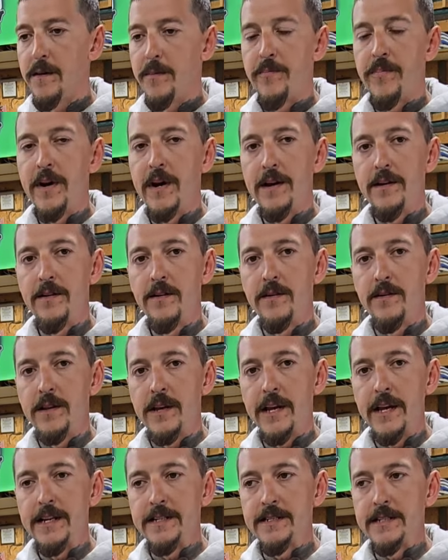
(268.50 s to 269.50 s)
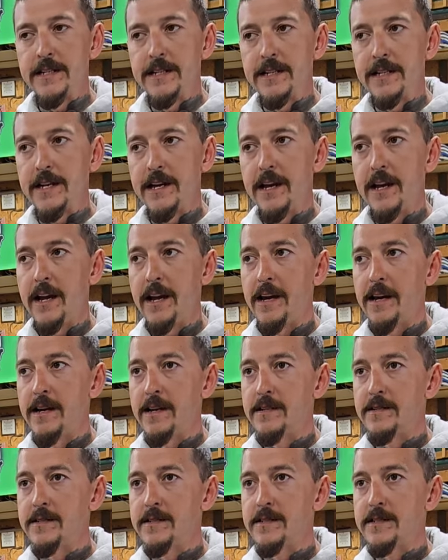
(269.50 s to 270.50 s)
puddle isn't
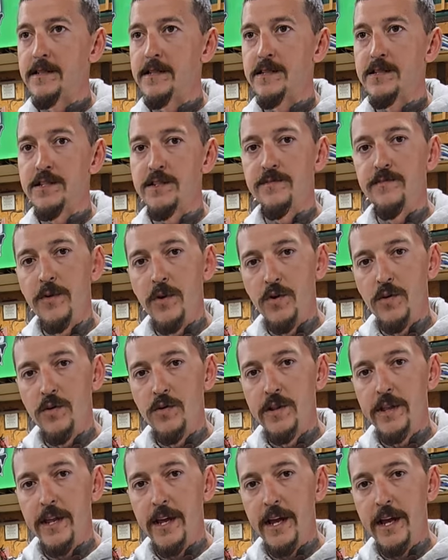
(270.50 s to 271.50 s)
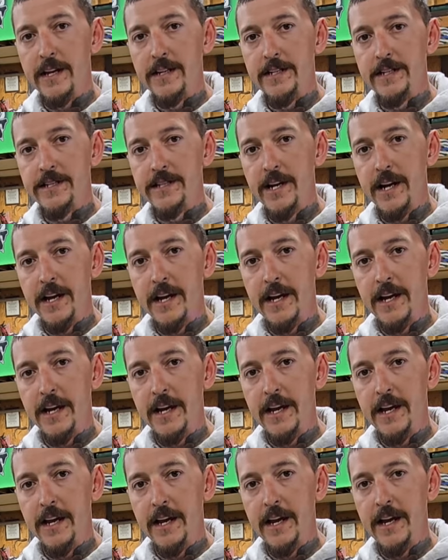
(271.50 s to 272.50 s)
as smooth and
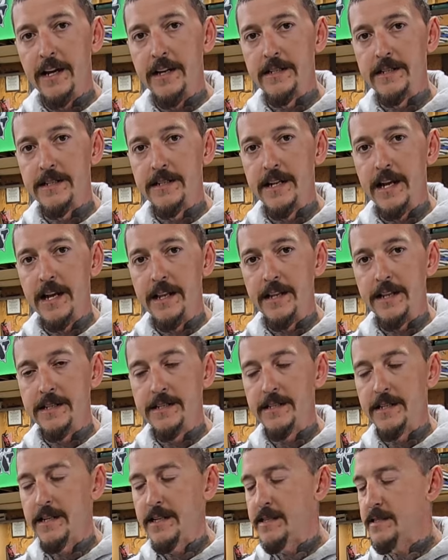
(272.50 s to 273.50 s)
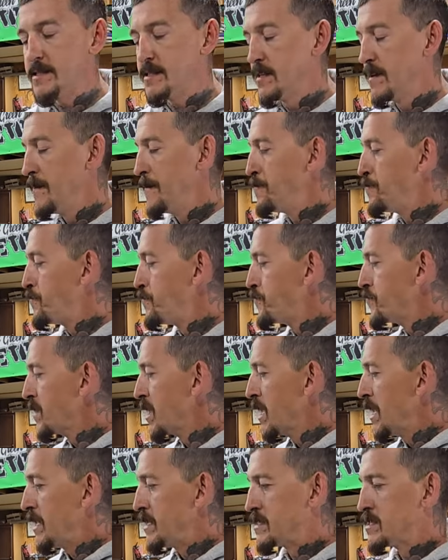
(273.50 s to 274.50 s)
shiny as stainless is.
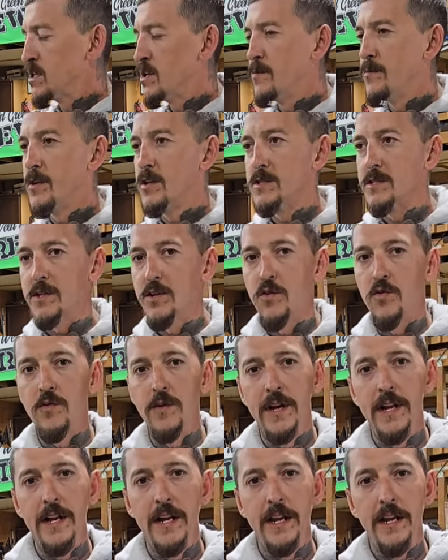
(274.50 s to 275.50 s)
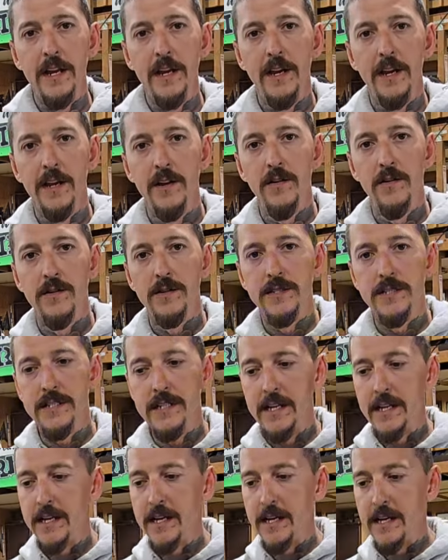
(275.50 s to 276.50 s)
It's almost gritty. You'll
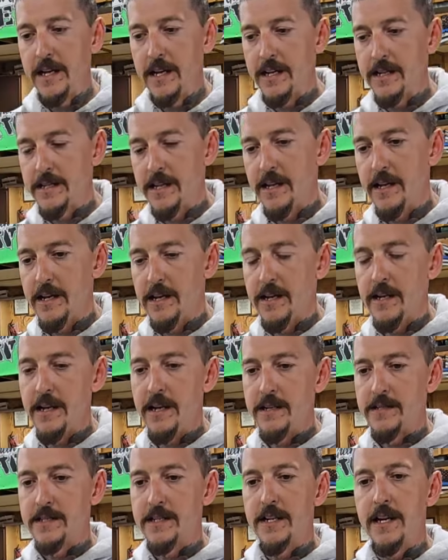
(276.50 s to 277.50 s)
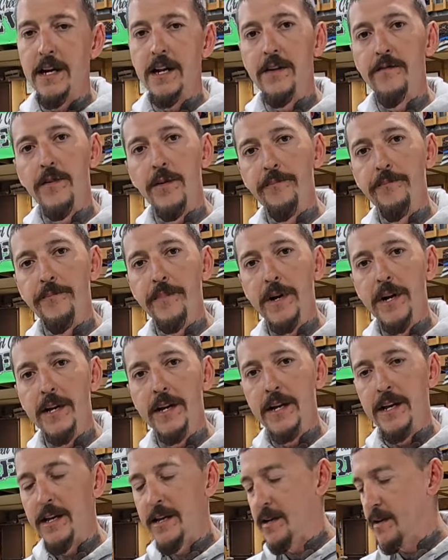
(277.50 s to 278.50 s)
see it's kind of a
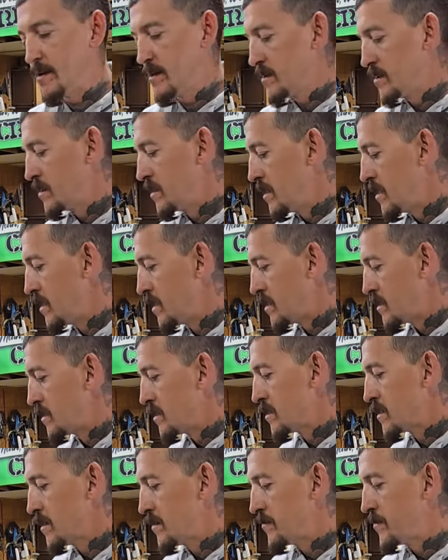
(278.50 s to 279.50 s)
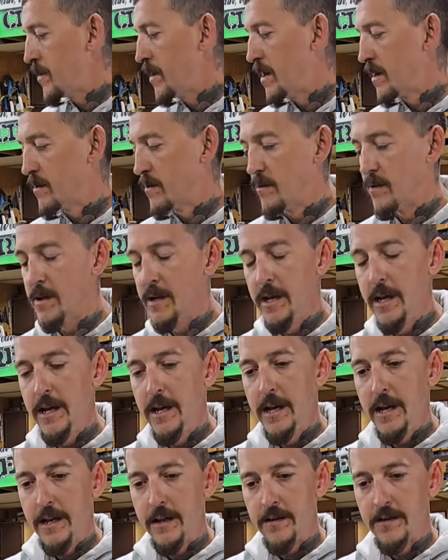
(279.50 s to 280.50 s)
muddy looking puddle.
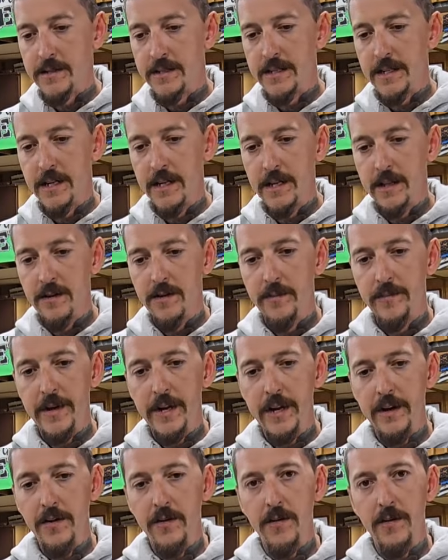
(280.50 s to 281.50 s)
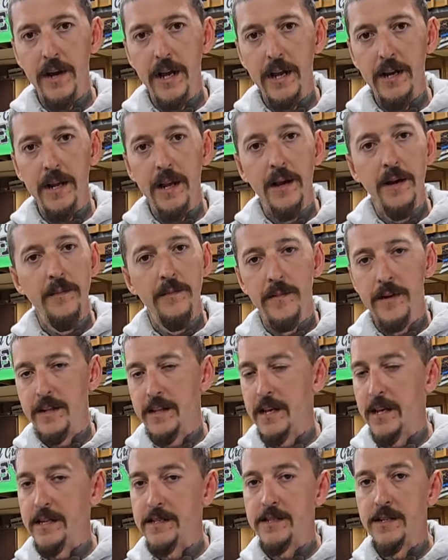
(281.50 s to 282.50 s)
You'll see a little bit of grit,
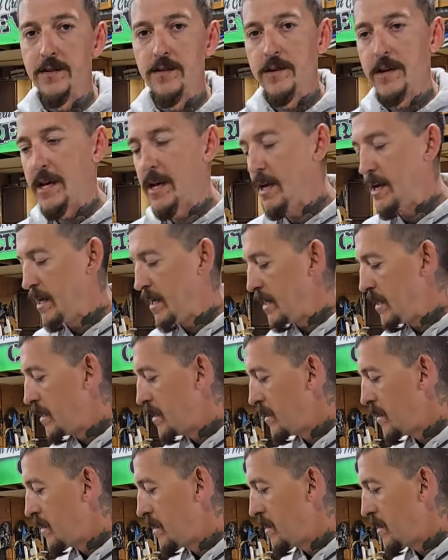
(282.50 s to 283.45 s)
but that's okay.